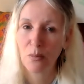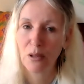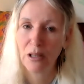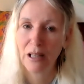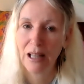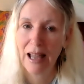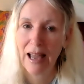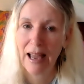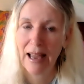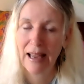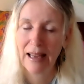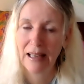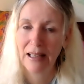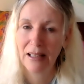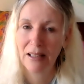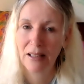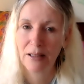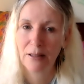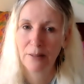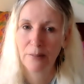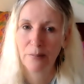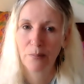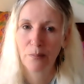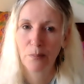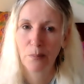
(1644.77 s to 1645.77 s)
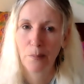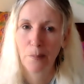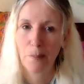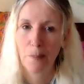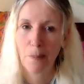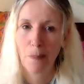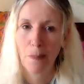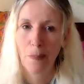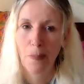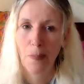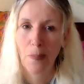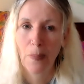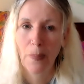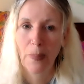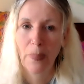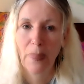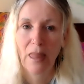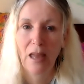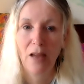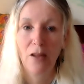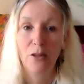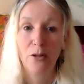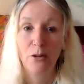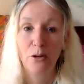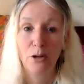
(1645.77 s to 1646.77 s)
plane
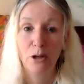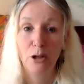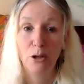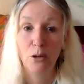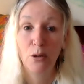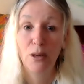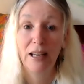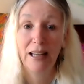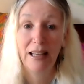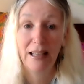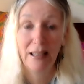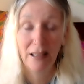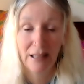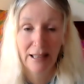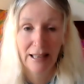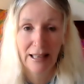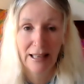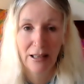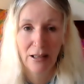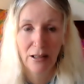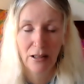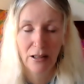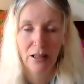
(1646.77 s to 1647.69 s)
through healing.